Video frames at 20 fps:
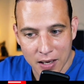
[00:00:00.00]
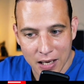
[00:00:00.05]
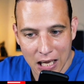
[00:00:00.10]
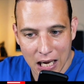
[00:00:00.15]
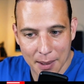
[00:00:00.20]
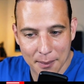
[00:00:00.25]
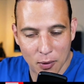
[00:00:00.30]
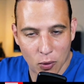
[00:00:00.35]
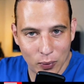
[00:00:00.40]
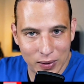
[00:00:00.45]

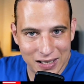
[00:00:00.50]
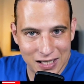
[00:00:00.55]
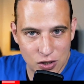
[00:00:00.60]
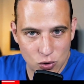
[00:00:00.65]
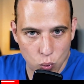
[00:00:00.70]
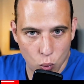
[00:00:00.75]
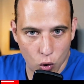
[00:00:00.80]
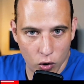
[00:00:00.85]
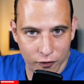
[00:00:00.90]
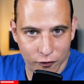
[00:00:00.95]
And I'm going to read this
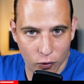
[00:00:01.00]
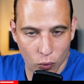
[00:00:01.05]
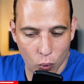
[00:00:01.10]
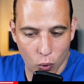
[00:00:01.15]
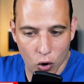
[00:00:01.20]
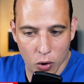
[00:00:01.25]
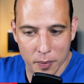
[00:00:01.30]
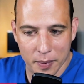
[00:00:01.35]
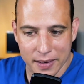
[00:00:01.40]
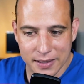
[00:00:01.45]
word for
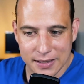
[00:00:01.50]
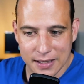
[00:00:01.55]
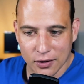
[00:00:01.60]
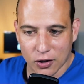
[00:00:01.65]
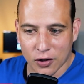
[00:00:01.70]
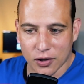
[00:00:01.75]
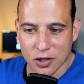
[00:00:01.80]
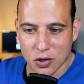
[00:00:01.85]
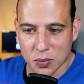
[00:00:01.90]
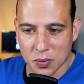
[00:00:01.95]
word because I
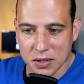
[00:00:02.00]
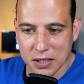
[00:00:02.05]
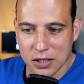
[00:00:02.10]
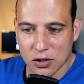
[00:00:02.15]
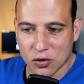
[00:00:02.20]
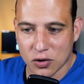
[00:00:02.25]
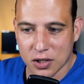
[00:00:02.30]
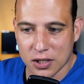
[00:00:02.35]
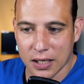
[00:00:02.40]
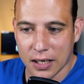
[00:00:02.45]
thought this was
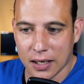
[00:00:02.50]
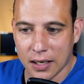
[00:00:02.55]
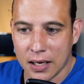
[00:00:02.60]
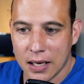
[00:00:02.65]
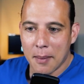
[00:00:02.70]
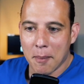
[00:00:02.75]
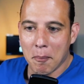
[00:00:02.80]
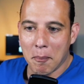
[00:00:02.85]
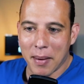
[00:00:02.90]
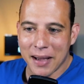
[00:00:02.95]
interesting.
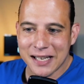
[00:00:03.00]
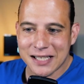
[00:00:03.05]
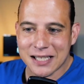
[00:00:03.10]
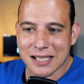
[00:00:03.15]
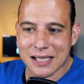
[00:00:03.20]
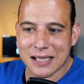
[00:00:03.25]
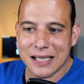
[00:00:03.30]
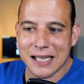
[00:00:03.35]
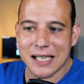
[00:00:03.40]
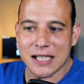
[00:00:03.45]

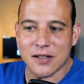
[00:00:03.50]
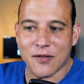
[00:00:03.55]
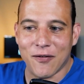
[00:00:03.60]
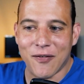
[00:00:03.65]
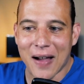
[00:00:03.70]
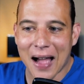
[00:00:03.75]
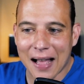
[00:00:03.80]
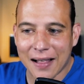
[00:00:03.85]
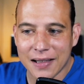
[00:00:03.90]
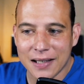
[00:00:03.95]
Basically, it's
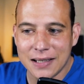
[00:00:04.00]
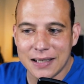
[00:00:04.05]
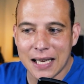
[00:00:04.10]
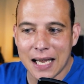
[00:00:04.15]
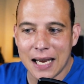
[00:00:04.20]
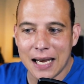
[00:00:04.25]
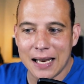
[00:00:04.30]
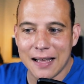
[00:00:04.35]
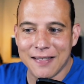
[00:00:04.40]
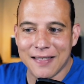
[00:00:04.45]

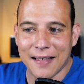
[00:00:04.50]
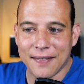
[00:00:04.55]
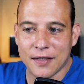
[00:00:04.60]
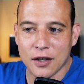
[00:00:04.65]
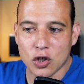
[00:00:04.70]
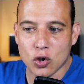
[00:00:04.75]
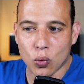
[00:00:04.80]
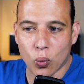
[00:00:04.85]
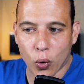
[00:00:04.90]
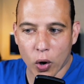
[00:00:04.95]
validating that
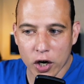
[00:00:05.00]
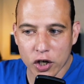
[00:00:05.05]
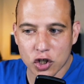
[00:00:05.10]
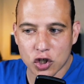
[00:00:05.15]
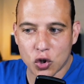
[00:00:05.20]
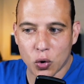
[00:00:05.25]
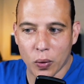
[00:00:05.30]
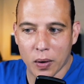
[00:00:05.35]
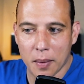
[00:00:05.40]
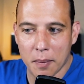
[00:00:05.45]
this
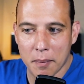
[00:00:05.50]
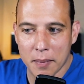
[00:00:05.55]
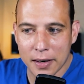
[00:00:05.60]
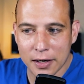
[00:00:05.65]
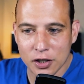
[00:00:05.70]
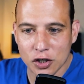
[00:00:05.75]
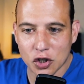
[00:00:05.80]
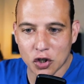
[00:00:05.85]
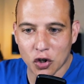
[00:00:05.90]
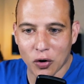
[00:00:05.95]
rush to
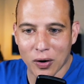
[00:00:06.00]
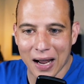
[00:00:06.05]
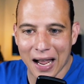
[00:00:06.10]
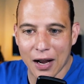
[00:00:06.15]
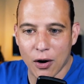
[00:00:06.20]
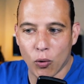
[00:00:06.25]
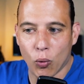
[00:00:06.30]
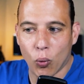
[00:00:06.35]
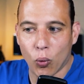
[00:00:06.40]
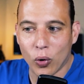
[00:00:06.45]
administer
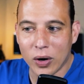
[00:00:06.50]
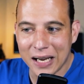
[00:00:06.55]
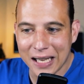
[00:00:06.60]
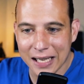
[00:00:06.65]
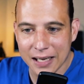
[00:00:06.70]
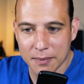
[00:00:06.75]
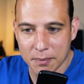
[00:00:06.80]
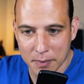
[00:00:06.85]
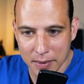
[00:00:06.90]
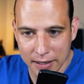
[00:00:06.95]
and
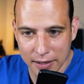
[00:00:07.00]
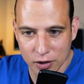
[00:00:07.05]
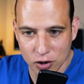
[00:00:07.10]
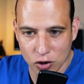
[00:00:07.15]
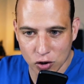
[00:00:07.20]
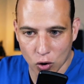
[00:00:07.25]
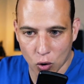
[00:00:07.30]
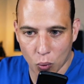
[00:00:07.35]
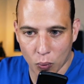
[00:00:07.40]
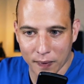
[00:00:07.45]

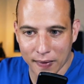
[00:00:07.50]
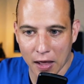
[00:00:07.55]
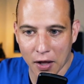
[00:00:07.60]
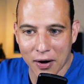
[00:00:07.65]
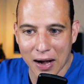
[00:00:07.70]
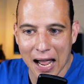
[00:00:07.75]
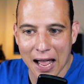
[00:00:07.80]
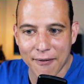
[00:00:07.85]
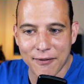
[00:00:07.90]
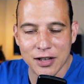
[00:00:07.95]
re-administer without
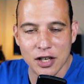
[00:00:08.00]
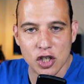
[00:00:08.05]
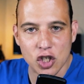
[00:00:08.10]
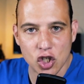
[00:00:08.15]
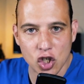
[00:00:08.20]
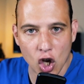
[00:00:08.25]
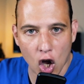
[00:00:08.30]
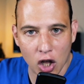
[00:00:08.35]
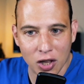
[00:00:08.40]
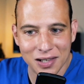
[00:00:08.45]
having
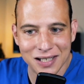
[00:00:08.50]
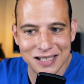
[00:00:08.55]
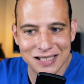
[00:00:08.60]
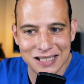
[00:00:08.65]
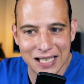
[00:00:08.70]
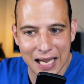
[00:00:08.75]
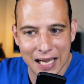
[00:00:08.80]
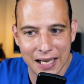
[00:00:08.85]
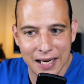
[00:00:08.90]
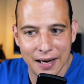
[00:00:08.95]
solid
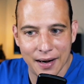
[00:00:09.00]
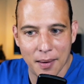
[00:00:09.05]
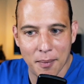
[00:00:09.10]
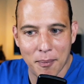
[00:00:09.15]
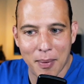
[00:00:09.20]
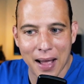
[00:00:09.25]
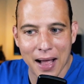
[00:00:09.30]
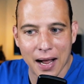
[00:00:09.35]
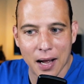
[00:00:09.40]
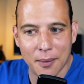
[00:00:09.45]
data to
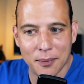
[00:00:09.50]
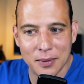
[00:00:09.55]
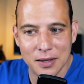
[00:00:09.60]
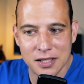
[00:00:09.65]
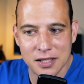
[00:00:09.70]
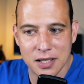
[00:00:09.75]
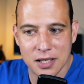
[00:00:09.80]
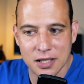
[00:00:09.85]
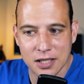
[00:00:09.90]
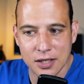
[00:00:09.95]
back up
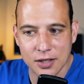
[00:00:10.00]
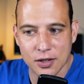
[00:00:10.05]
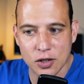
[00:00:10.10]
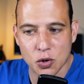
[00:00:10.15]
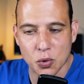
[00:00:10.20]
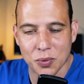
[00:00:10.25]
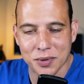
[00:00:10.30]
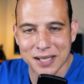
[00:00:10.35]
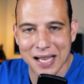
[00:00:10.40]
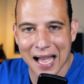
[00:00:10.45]
these
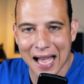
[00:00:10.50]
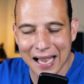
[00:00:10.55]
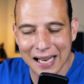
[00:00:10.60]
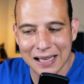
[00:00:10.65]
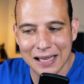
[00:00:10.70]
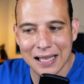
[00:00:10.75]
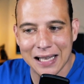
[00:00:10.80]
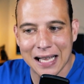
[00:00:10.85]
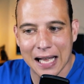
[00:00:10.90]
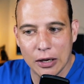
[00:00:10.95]
decisions was
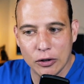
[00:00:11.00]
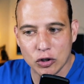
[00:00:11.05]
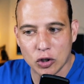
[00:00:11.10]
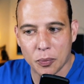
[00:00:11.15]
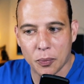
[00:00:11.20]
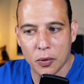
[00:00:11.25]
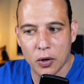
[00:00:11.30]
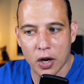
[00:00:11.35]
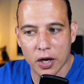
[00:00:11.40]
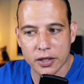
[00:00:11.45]
highly
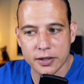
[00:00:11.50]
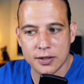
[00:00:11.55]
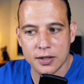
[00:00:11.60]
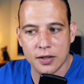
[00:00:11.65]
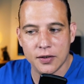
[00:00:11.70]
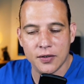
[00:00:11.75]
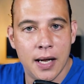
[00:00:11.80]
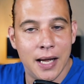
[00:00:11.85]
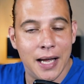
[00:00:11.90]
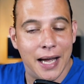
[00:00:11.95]

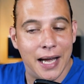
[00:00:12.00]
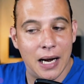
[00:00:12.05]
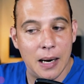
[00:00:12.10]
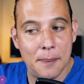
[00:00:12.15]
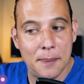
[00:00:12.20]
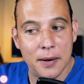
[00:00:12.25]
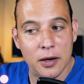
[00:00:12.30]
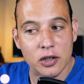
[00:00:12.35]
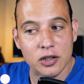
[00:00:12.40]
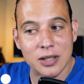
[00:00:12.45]
counterproductive and
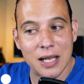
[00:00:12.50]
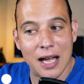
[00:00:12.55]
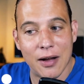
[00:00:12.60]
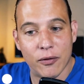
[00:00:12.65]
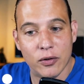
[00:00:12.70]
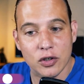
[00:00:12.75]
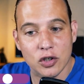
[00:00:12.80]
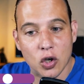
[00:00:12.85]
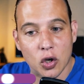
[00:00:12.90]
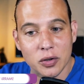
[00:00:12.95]
appears to have
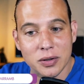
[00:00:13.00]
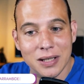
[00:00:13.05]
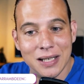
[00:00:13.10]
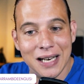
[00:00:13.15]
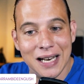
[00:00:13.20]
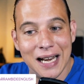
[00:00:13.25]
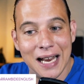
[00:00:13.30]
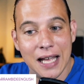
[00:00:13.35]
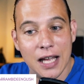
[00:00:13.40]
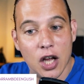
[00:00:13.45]
resulted
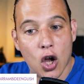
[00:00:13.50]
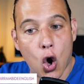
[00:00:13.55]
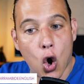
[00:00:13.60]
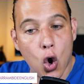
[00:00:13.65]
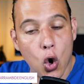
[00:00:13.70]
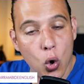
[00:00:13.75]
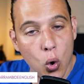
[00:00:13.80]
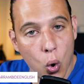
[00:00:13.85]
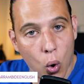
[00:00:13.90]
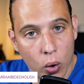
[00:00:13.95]
in a
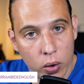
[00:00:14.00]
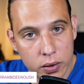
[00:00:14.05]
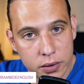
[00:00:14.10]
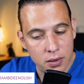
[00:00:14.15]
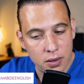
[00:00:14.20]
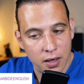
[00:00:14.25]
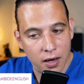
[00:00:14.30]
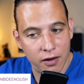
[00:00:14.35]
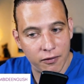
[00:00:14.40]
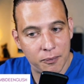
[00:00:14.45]
cohort
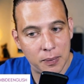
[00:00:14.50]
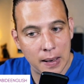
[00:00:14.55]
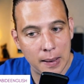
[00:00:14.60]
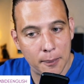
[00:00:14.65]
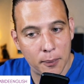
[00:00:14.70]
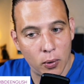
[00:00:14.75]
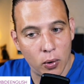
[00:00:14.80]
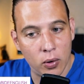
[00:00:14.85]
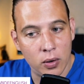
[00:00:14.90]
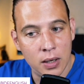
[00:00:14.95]
of
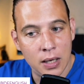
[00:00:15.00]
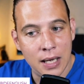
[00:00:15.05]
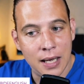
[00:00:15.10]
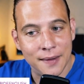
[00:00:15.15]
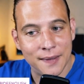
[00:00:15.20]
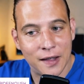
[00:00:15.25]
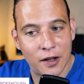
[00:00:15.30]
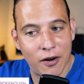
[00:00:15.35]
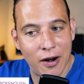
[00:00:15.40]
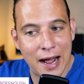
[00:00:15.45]
people
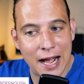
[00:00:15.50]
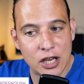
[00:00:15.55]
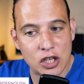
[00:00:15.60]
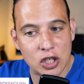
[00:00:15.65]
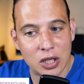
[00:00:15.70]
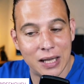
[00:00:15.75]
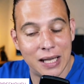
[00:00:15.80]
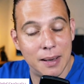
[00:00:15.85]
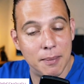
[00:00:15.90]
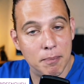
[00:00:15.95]
that are
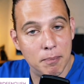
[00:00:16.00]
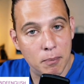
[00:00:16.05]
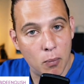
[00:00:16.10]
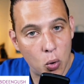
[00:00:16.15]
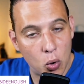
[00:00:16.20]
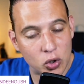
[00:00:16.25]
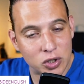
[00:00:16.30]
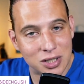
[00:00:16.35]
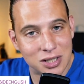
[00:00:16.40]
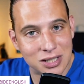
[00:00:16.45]
actually
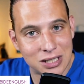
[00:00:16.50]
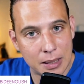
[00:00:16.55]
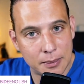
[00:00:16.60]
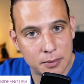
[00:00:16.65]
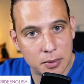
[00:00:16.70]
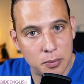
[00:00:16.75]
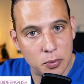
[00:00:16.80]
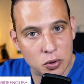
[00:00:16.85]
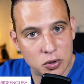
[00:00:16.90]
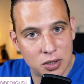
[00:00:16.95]
more
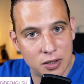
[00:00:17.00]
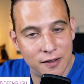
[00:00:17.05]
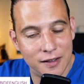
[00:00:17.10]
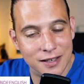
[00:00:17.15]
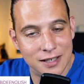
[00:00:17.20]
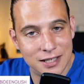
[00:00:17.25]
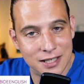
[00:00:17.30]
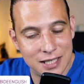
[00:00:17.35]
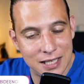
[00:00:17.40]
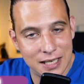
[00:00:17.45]
susceptible to the
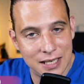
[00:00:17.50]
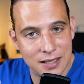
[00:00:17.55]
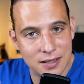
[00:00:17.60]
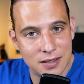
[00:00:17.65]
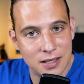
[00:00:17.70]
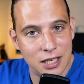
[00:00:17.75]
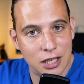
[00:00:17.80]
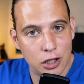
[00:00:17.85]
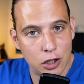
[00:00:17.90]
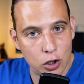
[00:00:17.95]

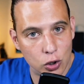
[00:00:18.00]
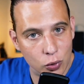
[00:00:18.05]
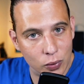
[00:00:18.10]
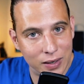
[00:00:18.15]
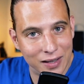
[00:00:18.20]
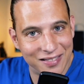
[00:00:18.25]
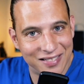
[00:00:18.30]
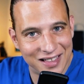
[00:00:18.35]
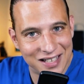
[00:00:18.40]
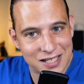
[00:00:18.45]
disease,
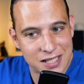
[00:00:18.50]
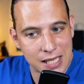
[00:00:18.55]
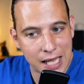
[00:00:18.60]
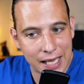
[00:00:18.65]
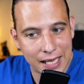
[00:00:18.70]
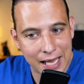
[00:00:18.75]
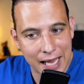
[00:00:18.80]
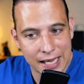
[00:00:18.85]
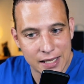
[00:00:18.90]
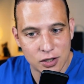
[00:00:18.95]
including things
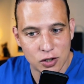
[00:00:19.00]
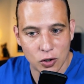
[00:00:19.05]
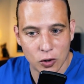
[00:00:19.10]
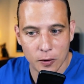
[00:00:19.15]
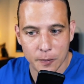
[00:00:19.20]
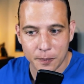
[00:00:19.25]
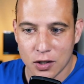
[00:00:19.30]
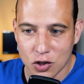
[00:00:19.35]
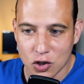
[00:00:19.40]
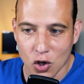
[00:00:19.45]
like
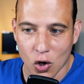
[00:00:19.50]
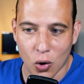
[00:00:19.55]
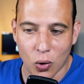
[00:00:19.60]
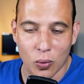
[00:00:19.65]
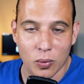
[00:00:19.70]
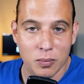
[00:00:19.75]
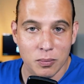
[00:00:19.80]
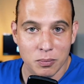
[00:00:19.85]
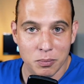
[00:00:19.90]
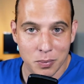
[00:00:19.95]
cancer.
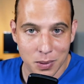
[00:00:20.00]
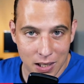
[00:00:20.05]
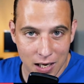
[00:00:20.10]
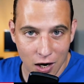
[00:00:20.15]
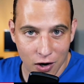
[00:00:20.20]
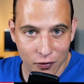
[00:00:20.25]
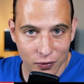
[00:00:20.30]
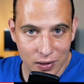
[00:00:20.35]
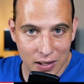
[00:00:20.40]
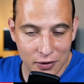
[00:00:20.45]
So be
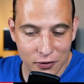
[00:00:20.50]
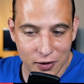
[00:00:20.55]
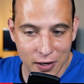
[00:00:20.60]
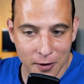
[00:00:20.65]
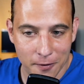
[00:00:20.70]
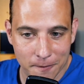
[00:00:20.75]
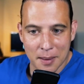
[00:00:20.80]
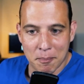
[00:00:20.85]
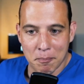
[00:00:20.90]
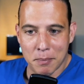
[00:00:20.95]
careful out
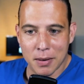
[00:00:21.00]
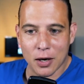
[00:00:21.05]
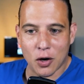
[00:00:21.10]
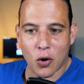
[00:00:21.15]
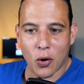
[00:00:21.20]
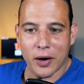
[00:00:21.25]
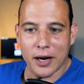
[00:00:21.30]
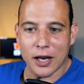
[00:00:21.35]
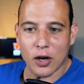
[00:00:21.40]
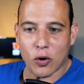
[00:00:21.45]
there.
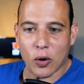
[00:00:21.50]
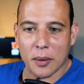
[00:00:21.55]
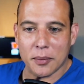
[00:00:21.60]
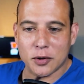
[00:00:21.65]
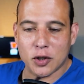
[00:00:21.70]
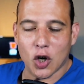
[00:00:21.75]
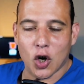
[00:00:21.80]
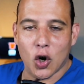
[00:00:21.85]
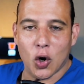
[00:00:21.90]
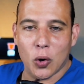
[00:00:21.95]
Bitcoin and
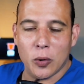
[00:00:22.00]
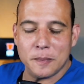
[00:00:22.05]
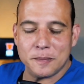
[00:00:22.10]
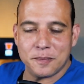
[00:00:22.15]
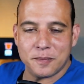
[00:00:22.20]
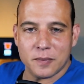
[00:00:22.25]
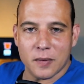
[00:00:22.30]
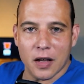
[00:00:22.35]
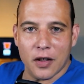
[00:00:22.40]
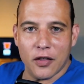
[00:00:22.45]

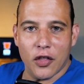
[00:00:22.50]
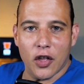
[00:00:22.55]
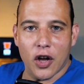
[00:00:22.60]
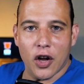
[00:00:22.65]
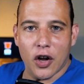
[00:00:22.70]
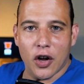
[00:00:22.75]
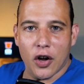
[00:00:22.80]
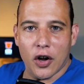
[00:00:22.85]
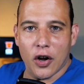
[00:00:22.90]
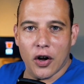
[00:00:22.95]
crypto.
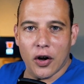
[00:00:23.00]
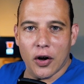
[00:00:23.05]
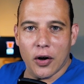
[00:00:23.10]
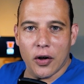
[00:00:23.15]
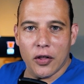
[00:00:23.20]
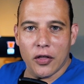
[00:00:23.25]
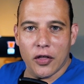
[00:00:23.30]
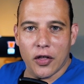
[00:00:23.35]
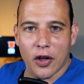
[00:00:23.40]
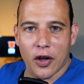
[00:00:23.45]

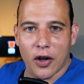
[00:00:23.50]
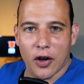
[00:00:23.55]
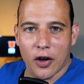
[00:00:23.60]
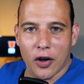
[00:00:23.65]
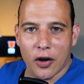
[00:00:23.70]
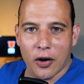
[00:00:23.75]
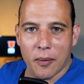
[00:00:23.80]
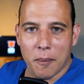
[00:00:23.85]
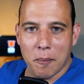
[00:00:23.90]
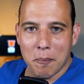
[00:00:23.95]

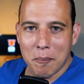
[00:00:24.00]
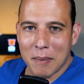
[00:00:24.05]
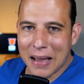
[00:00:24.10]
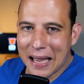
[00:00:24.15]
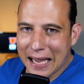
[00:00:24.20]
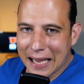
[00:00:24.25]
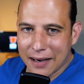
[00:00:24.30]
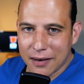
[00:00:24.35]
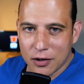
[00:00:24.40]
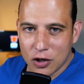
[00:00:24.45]
The
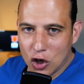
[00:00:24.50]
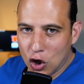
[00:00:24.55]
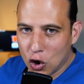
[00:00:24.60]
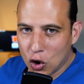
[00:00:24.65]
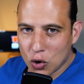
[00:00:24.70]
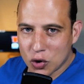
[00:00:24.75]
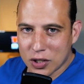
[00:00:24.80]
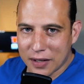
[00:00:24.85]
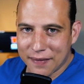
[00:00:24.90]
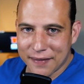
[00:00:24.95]
main
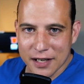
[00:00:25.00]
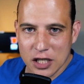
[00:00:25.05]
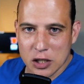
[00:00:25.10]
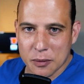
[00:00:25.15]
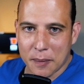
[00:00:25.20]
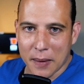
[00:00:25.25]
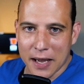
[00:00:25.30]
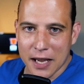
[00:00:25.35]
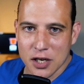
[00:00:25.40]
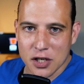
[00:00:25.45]
news in this
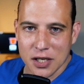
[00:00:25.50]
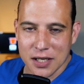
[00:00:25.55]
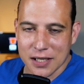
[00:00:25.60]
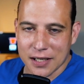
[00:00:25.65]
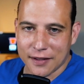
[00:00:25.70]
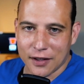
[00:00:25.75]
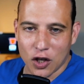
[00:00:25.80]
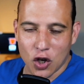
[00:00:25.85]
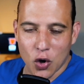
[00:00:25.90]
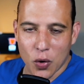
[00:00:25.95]
space is
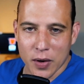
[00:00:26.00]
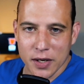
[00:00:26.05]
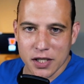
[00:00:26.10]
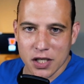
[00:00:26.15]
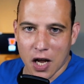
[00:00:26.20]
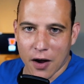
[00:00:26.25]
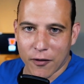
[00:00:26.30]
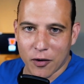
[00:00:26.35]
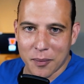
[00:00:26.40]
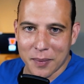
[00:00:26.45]
that the U.S.
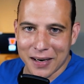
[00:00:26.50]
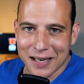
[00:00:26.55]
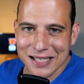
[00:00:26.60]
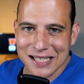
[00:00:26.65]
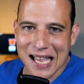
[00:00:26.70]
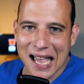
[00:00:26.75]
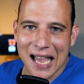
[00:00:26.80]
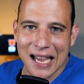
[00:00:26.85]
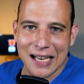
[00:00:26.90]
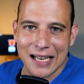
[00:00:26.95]
government is
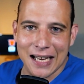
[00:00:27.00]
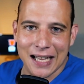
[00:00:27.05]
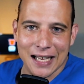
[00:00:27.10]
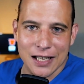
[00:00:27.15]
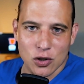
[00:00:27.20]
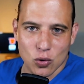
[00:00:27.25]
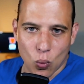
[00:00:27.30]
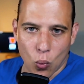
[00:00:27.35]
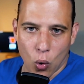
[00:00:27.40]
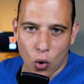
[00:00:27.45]
heightening
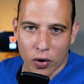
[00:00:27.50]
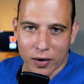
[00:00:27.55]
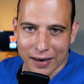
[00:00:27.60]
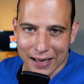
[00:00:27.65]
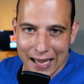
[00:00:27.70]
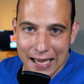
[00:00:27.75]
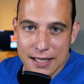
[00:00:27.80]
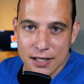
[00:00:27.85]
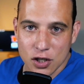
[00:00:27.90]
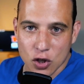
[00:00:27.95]
its war
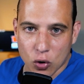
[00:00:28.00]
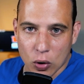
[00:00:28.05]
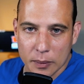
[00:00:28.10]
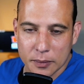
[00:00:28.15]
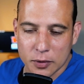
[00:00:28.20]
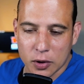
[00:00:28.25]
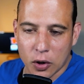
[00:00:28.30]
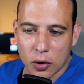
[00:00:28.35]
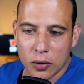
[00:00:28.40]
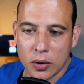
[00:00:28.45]
against
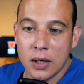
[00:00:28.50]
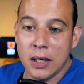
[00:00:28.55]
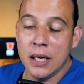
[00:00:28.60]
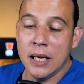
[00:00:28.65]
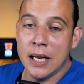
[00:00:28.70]
crypto.